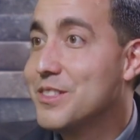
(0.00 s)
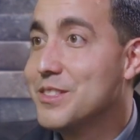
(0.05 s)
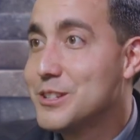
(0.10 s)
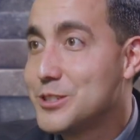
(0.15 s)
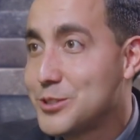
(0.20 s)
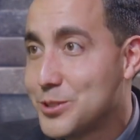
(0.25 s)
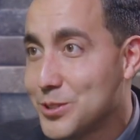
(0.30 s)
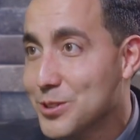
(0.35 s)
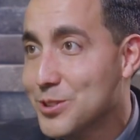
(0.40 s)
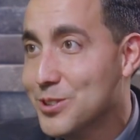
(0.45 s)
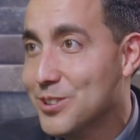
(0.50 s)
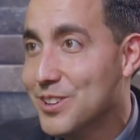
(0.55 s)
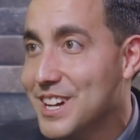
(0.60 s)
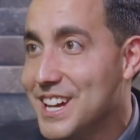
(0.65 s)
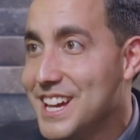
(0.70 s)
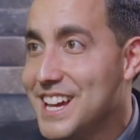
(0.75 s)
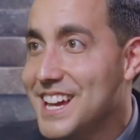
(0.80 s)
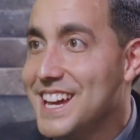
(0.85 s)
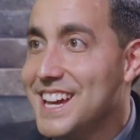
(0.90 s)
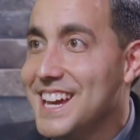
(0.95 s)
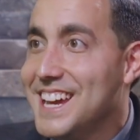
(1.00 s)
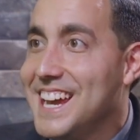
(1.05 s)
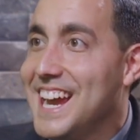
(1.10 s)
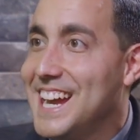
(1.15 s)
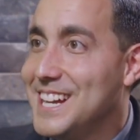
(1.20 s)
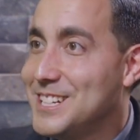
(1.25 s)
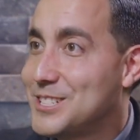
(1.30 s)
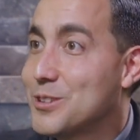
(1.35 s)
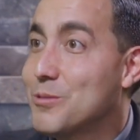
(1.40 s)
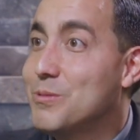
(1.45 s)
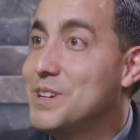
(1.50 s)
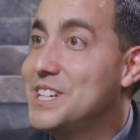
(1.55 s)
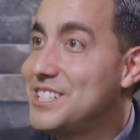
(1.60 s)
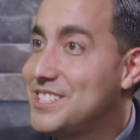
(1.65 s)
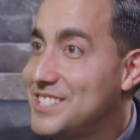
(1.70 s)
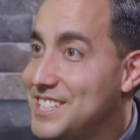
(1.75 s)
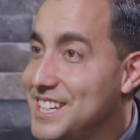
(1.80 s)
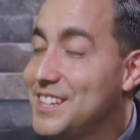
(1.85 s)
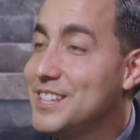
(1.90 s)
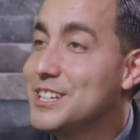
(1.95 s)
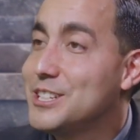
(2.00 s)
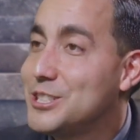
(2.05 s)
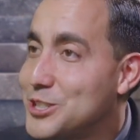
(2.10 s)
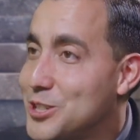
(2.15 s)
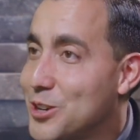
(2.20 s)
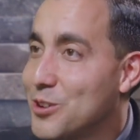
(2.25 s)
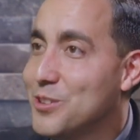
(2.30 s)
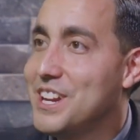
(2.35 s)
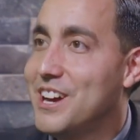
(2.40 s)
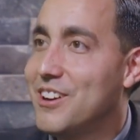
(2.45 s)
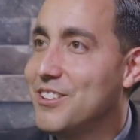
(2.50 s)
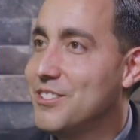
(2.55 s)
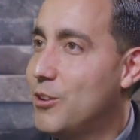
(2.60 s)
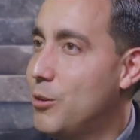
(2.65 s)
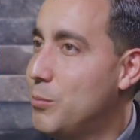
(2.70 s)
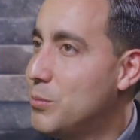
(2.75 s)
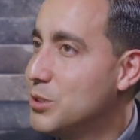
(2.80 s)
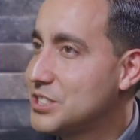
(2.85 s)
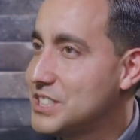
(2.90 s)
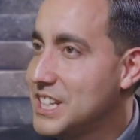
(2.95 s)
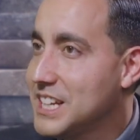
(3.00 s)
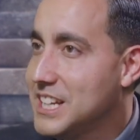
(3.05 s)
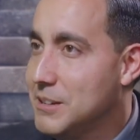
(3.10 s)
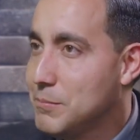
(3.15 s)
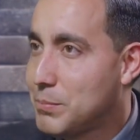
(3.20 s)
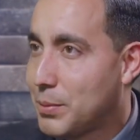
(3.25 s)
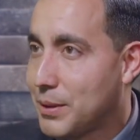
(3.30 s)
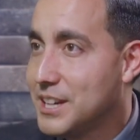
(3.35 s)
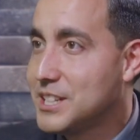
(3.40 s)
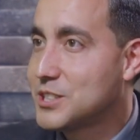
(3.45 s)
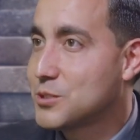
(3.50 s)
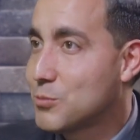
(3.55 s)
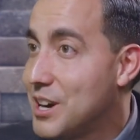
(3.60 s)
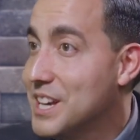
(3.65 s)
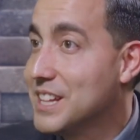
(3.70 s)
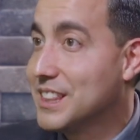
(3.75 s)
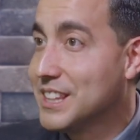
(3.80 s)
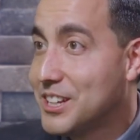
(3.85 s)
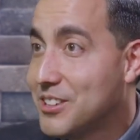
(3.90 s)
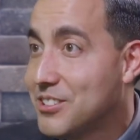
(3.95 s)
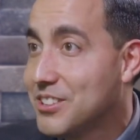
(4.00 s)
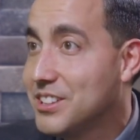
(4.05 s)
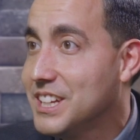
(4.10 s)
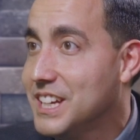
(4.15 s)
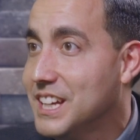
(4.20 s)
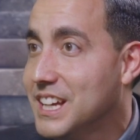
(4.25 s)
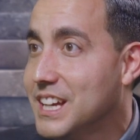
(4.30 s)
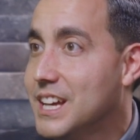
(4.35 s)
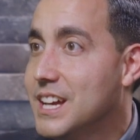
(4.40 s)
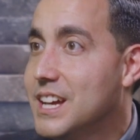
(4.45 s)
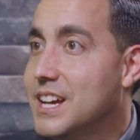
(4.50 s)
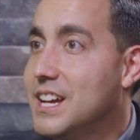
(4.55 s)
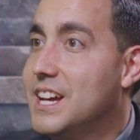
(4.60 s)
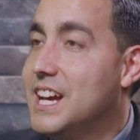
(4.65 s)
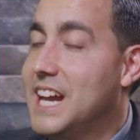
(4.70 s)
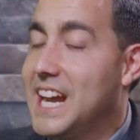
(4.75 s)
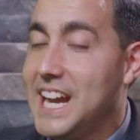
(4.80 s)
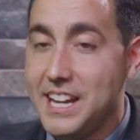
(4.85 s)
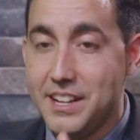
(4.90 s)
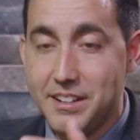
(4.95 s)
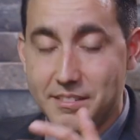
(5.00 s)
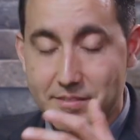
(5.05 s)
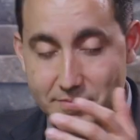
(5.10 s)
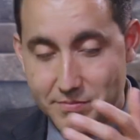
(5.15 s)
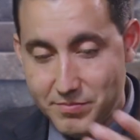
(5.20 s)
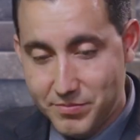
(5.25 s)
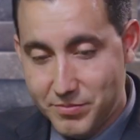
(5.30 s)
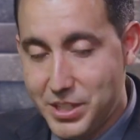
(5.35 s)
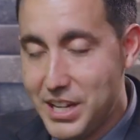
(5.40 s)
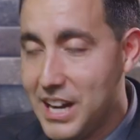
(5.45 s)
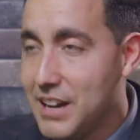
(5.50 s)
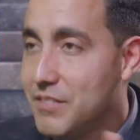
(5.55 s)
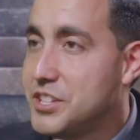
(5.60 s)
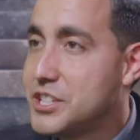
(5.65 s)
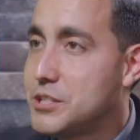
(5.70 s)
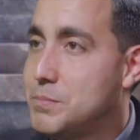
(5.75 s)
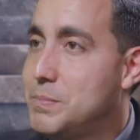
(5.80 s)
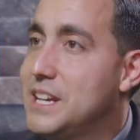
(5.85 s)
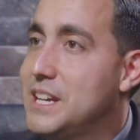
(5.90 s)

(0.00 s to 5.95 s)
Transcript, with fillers: than That's the true. Right. And And so we see this showdown almost taking place quite literally, and you have this